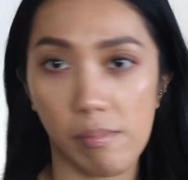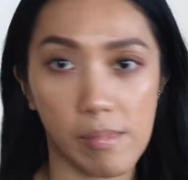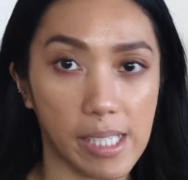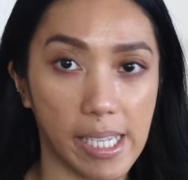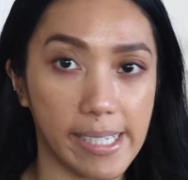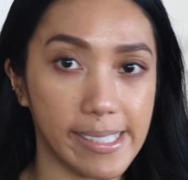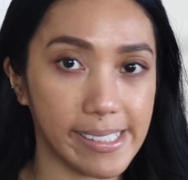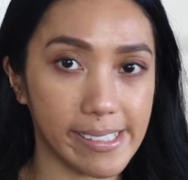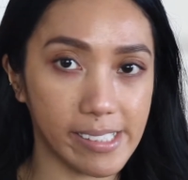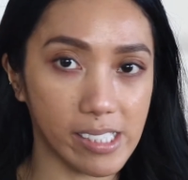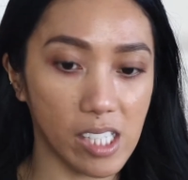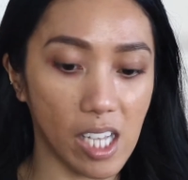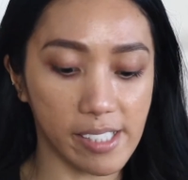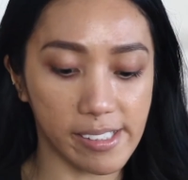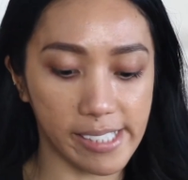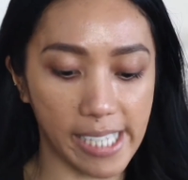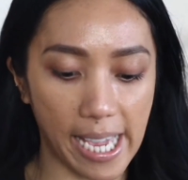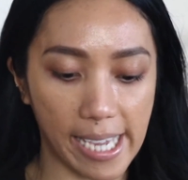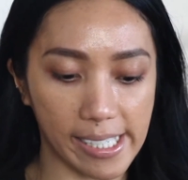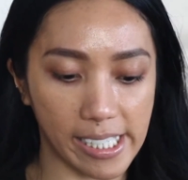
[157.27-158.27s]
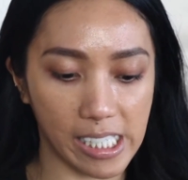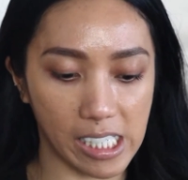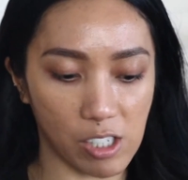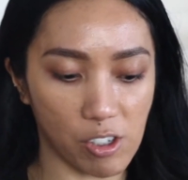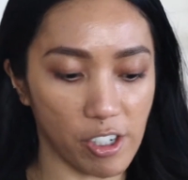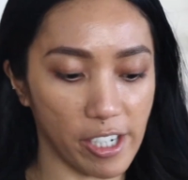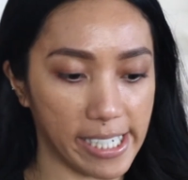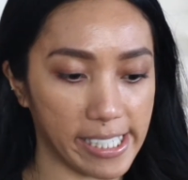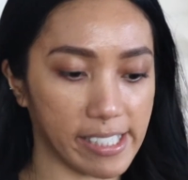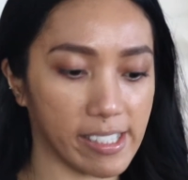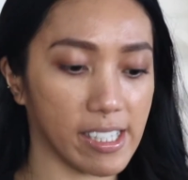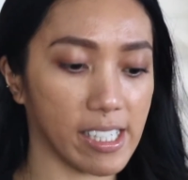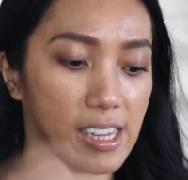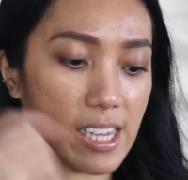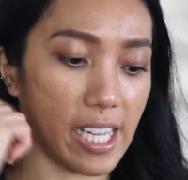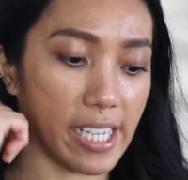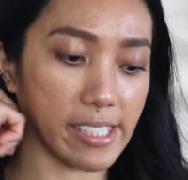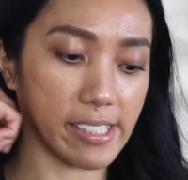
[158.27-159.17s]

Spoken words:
And it's not tacky or anything like